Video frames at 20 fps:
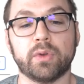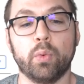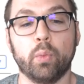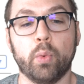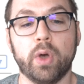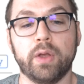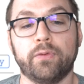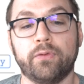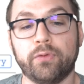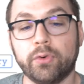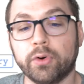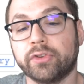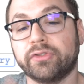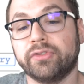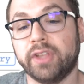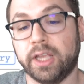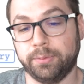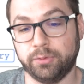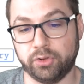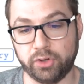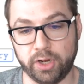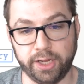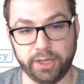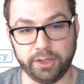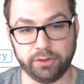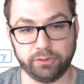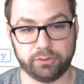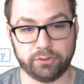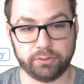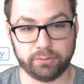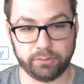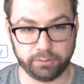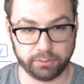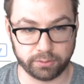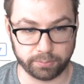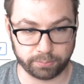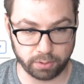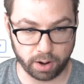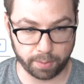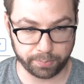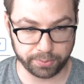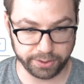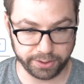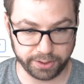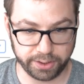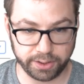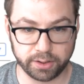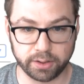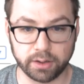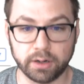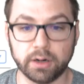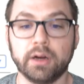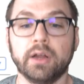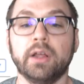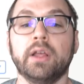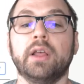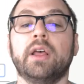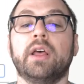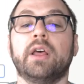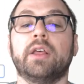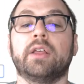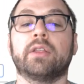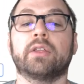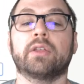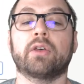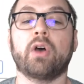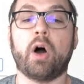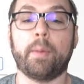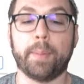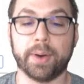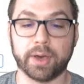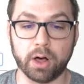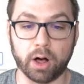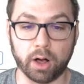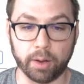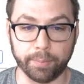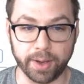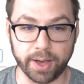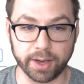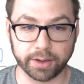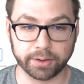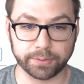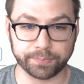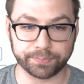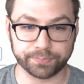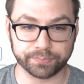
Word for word: when first name changed, the property here, call my callback.